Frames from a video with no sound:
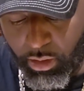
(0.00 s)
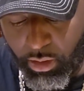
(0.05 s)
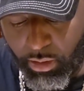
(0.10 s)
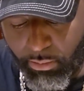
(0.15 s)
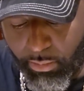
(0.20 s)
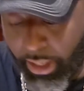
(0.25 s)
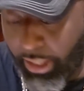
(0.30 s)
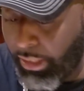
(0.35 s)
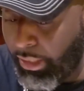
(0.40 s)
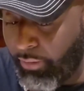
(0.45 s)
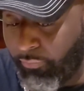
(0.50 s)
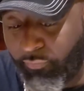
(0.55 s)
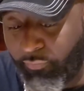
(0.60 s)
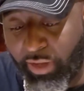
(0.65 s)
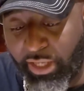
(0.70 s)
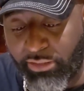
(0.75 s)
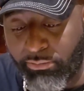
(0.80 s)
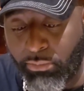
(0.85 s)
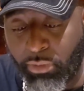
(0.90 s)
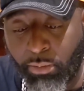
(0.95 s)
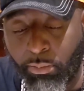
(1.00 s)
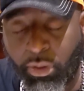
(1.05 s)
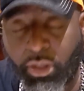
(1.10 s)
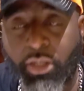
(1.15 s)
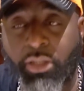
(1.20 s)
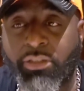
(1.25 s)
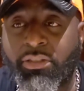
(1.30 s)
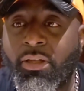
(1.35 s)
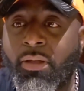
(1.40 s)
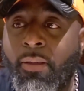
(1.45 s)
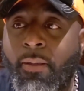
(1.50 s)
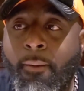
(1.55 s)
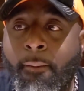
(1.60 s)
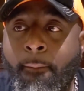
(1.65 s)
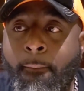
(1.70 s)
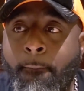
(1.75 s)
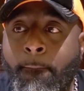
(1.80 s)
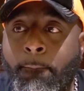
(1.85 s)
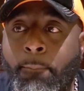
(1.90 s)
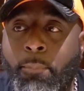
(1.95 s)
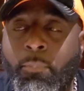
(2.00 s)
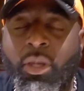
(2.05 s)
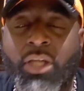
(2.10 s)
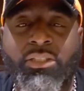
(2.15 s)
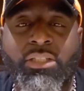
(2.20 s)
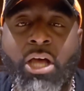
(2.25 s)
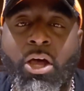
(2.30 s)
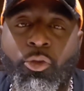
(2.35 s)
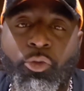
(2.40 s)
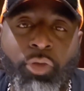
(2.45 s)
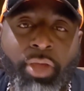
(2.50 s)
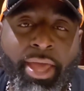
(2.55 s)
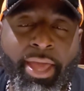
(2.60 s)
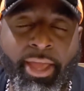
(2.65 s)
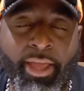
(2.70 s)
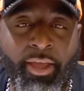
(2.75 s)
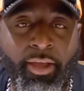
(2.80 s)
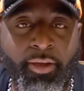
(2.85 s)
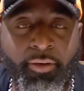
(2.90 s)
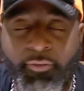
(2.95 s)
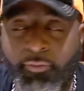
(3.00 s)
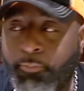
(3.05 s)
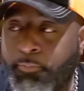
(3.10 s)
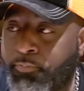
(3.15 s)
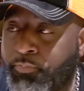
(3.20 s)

mainly Facebook, because all you have